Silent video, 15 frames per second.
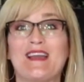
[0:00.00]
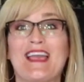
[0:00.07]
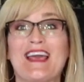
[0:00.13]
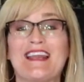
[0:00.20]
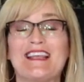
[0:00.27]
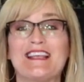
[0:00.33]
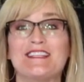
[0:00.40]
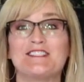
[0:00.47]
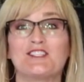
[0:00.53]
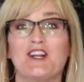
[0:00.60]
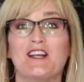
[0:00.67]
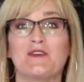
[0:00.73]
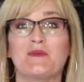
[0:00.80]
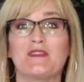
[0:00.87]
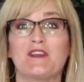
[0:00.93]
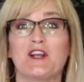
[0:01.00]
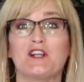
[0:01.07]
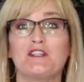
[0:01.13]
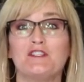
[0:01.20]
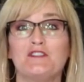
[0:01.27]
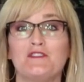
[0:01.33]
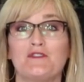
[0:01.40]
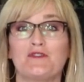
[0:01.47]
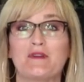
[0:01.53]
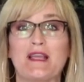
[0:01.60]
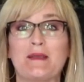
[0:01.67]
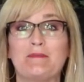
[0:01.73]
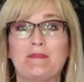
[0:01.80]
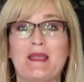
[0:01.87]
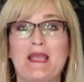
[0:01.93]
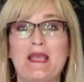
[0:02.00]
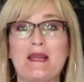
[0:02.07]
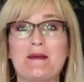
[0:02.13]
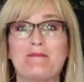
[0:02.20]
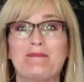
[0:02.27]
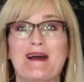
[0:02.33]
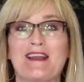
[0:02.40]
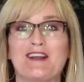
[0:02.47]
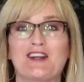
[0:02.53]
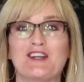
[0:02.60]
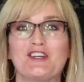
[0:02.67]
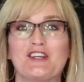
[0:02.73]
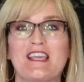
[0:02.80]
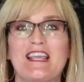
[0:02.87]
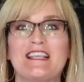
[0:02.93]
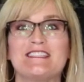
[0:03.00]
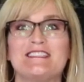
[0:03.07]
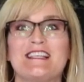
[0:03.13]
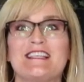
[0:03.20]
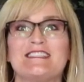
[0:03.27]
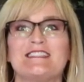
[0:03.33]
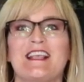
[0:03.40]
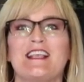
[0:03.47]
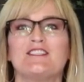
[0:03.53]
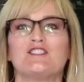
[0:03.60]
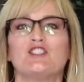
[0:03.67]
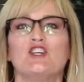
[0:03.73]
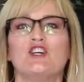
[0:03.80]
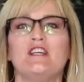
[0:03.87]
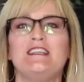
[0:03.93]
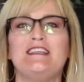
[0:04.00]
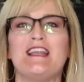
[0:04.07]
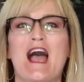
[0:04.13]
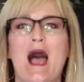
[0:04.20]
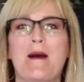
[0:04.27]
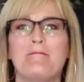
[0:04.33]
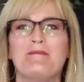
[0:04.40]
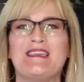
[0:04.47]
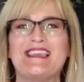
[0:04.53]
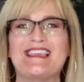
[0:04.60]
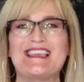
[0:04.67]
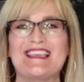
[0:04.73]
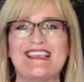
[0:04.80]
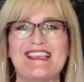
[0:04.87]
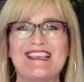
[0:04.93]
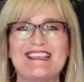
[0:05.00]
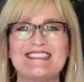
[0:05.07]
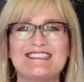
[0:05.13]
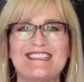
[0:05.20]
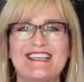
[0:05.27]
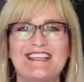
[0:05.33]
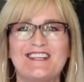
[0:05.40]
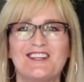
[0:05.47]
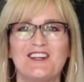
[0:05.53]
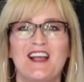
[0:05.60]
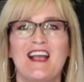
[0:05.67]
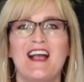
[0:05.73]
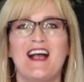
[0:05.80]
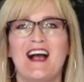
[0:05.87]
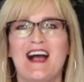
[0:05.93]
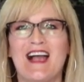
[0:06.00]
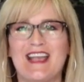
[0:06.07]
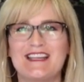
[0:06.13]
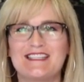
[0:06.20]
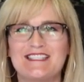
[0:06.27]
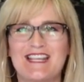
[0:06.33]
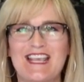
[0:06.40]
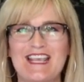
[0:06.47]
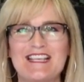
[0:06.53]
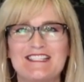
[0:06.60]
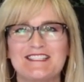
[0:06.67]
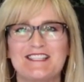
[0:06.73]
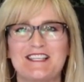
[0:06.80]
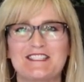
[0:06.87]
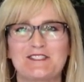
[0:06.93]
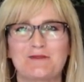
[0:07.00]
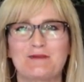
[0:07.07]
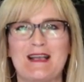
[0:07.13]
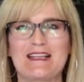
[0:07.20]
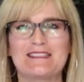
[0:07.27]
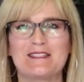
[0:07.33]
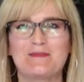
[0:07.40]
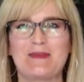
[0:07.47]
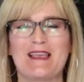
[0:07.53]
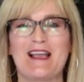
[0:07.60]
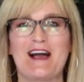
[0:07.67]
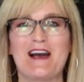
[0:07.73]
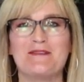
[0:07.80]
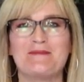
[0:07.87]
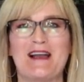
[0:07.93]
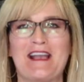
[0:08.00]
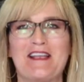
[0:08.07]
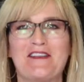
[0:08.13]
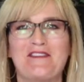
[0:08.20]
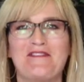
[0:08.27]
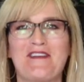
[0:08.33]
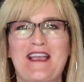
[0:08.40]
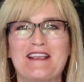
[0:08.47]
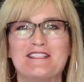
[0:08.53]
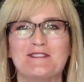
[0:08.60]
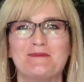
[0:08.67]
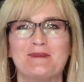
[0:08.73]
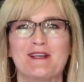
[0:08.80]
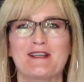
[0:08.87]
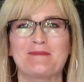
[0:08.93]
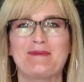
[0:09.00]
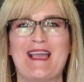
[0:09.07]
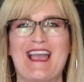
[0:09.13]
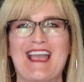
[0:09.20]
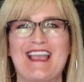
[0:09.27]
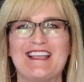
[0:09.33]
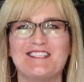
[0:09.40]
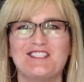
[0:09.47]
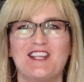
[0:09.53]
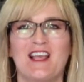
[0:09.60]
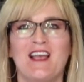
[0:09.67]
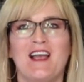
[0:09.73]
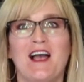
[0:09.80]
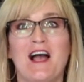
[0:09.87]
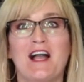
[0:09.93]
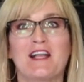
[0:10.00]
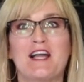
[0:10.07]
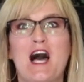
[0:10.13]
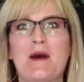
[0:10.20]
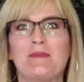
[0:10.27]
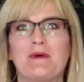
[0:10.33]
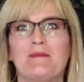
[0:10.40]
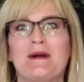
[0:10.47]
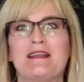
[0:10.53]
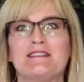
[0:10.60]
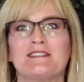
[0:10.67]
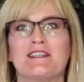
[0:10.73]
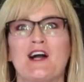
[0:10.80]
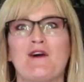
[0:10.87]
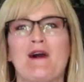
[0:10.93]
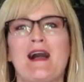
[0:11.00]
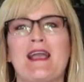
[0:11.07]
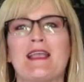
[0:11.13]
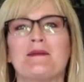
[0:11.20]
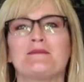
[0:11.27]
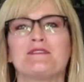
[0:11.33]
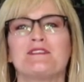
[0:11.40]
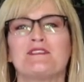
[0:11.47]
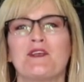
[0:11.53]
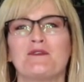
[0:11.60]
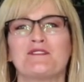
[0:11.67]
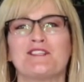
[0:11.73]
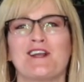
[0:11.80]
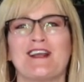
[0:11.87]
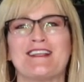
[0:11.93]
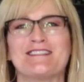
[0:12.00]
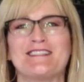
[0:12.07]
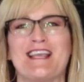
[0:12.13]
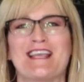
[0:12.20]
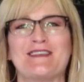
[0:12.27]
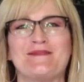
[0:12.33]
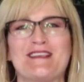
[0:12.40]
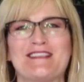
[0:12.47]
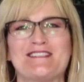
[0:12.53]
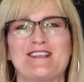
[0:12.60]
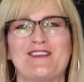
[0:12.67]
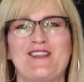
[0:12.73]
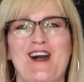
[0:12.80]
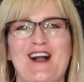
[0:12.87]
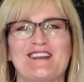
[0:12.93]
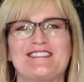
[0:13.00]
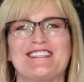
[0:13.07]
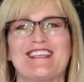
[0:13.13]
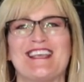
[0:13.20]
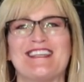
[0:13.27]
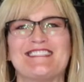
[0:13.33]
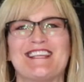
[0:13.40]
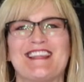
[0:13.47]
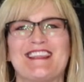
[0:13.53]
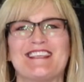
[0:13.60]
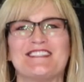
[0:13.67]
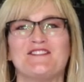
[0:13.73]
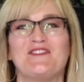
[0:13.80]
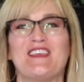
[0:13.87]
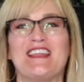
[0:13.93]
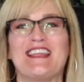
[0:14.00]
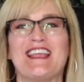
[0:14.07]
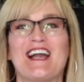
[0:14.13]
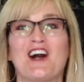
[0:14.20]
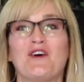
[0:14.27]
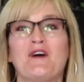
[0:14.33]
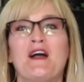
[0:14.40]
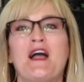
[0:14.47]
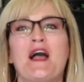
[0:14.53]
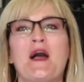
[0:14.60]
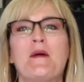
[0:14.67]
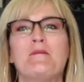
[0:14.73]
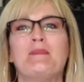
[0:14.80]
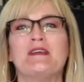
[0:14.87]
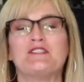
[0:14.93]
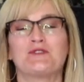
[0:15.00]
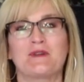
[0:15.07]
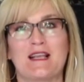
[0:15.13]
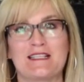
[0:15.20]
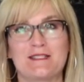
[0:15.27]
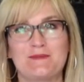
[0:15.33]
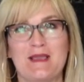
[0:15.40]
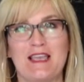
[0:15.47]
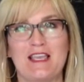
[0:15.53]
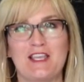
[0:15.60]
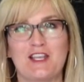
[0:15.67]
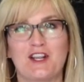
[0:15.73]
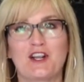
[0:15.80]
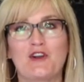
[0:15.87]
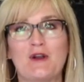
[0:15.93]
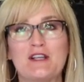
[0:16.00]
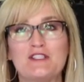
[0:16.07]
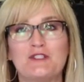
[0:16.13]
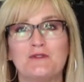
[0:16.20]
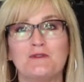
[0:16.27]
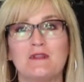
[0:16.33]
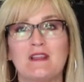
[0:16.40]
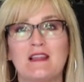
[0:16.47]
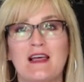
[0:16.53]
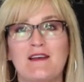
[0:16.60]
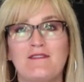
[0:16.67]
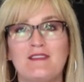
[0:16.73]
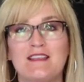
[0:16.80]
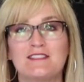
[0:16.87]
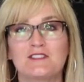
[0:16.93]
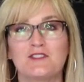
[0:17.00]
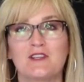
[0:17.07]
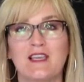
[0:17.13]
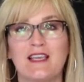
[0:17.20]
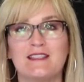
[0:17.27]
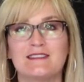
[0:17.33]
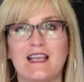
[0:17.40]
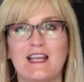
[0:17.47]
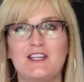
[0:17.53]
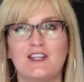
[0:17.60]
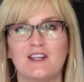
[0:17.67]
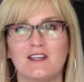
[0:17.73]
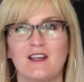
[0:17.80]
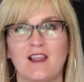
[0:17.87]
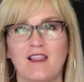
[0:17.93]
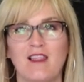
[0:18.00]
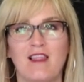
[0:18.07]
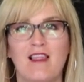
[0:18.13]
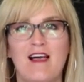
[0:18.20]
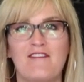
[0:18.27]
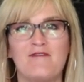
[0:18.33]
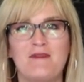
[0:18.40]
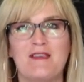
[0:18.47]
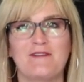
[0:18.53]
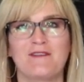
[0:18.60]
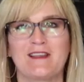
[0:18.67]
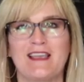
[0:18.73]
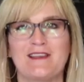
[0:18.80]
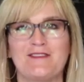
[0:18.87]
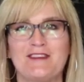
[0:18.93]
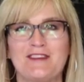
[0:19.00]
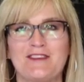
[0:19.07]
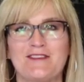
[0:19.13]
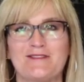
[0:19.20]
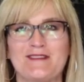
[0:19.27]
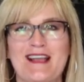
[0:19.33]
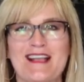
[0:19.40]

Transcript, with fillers: go ahead and get started with our gluten-free peanut butter cookies. These things could not be easier. I teased this recipe on my Facebook page a couple months ago. I am so sorry it's taken me so long to get to this video, but trust me, you're going to love these cookies and you're gonna love me for giving you the